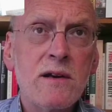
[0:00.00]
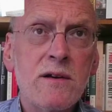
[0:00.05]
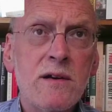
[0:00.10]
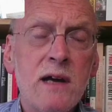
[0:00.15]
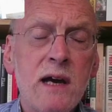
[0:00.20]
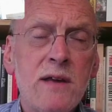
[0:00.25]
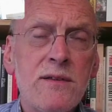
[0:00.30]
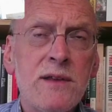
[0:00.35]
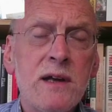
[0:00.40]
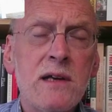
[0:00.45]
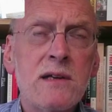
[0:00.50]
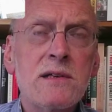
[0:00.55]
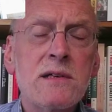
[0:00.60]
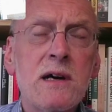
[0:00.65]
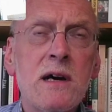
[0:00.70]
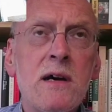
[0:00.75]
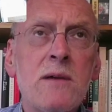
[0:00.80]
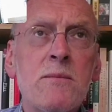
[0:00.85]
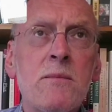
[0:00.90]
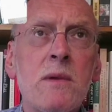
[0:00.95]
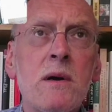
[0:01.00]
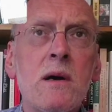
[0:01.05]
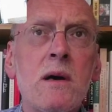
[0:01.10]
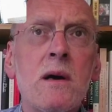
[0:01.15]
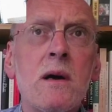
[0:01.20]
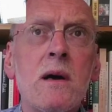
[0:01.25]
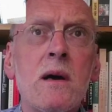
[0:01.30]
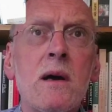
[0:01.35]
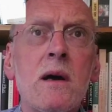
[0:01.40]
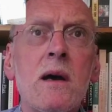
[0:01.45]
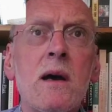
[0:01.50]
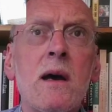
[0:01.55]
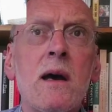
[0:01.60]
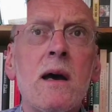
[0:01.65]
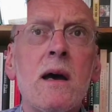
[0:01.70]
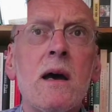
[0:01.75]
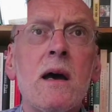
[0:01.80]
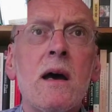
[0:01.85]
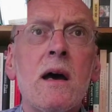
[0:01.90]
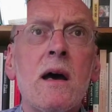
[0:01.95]
in Canada at that time.
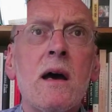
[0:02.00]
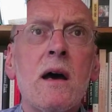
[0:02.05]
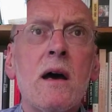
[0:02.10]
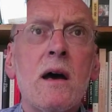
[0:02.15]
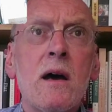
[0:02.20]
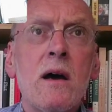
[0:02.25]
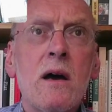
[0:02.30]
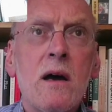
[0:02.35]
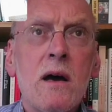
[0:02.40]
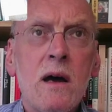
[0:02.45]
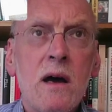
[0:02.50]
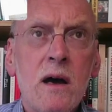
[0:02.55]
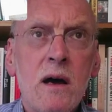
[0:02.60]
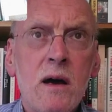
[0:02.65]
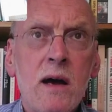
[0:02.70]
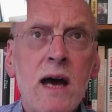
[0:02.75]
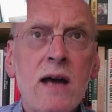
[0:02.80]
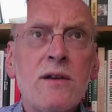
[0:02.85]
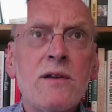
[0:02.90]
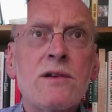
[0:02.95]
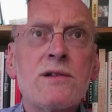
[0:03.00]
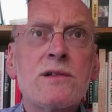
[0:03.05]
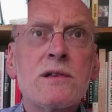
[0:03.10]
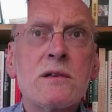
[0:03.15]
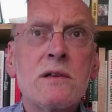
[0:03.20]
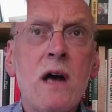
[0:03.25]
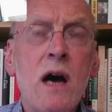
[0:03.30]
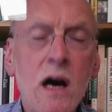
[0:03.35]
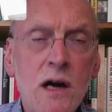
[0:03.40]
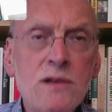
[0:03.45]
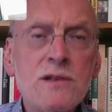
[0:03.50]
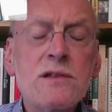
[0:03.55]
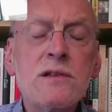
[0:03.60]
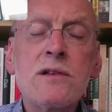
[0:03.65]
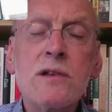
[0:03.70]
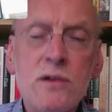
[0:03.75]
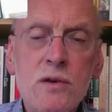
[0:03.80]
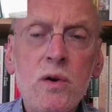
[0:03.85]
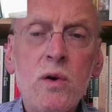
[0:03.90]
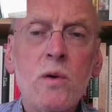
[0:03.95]
Anderson
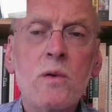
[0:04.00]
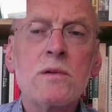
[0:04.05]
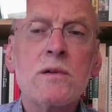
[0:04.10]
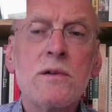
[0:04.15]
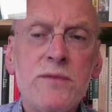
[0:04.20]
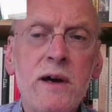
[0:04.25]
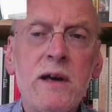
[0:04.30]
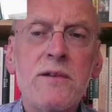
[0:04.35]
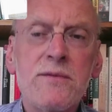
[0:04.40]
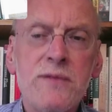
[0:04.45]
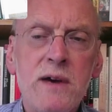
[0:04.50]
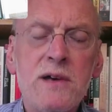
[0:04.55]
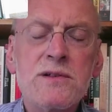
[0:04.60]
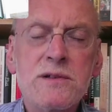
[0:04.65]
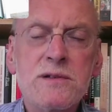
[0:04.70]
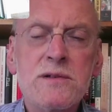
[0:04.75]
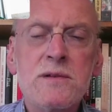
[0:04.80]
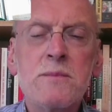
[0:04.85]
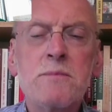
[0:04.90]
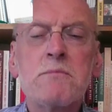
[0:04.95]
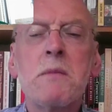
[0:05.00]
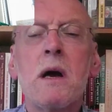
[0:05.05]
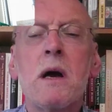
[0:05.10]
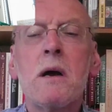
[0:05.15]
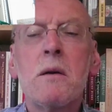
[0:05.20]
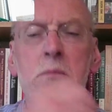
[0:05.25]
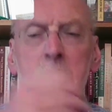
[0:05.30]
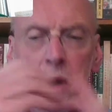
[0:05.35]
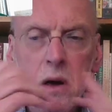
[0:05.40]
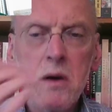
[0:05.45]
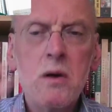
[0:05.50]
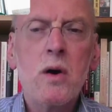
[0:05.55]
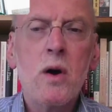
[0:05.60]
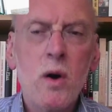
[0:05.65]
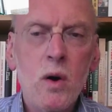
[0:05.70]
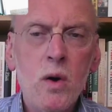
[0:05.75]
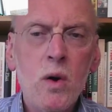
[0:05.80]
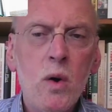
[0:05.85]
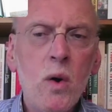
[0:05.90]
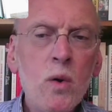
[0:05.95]
answered the call to fight fascism.
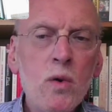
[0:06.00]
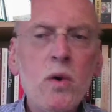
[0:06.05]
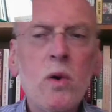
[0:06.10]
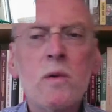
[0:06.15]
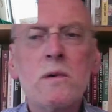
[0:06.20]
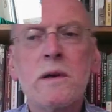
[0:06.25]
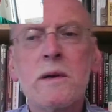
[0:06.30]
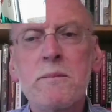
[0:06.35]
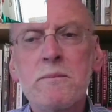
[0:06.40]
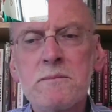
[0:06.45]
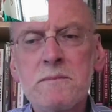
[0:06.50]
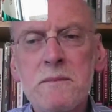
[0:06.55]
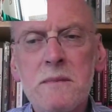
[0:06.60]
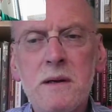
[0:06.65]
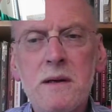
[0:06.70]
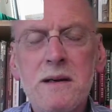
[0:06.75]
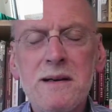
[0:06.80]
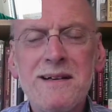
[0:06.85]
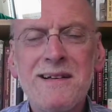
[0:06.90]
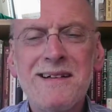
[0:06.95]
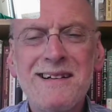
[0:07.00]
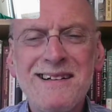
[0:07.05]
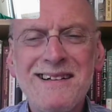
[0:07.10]
Who called him?